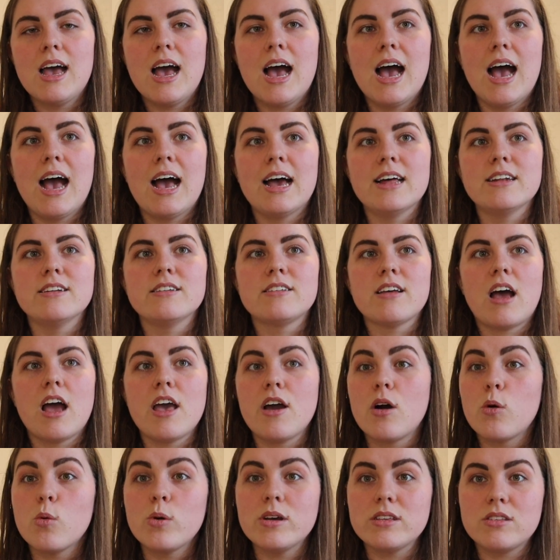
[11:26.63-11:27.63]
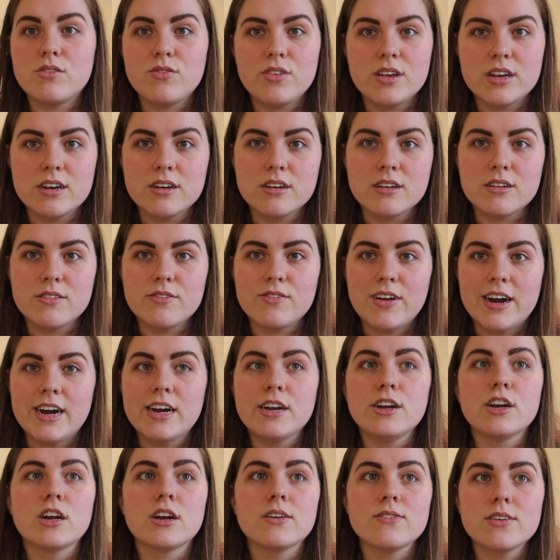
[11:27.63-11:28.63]
And I always feel very
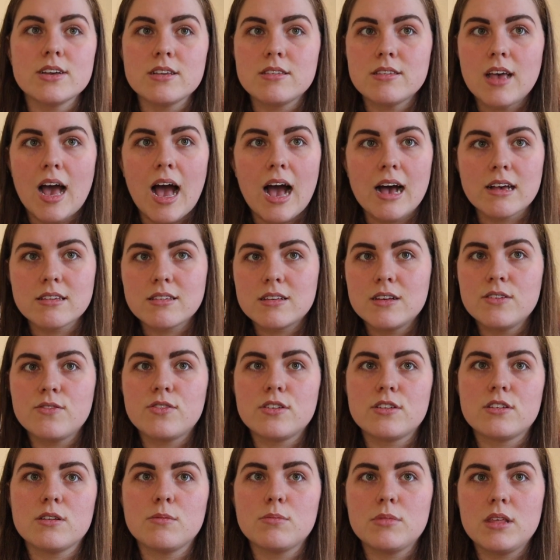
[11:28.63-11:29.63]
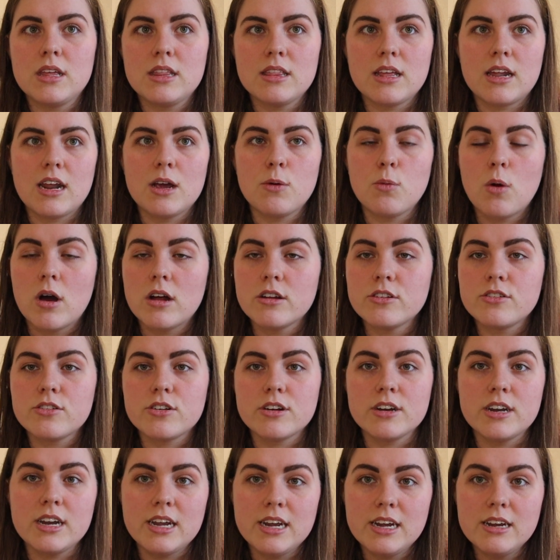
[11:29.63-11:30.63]
nervous asking for something that I want
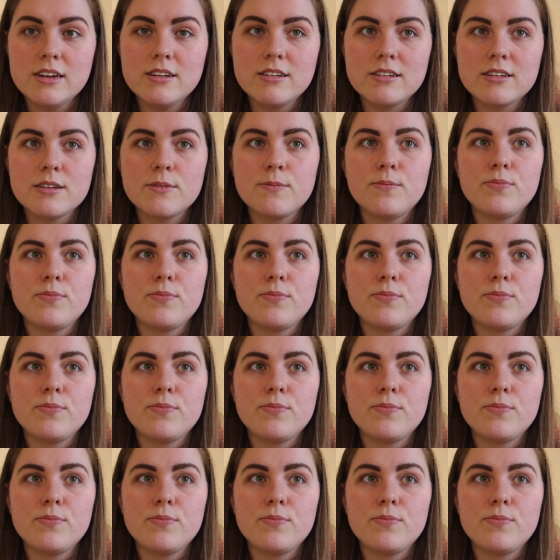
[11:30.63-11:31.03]
or need.